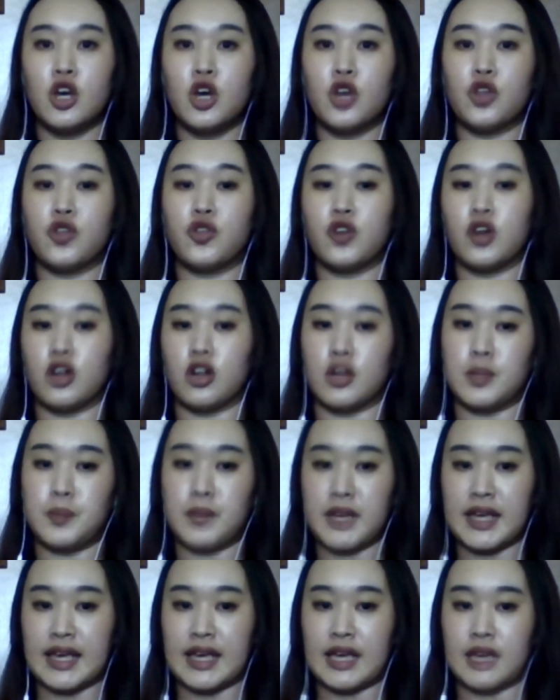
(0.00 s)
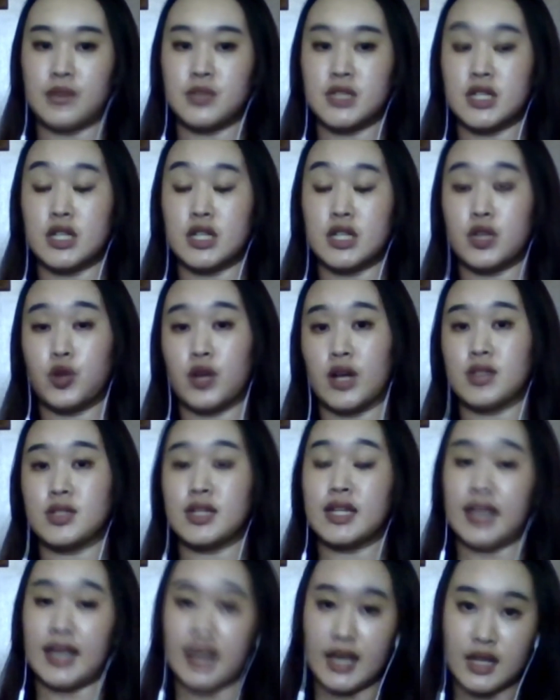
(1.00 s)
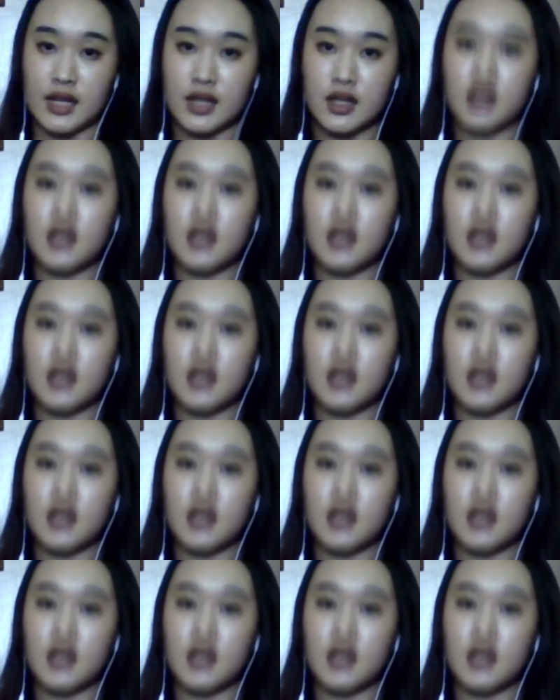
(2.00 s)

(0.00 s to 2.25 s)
three Olympic Games in two thousand eight,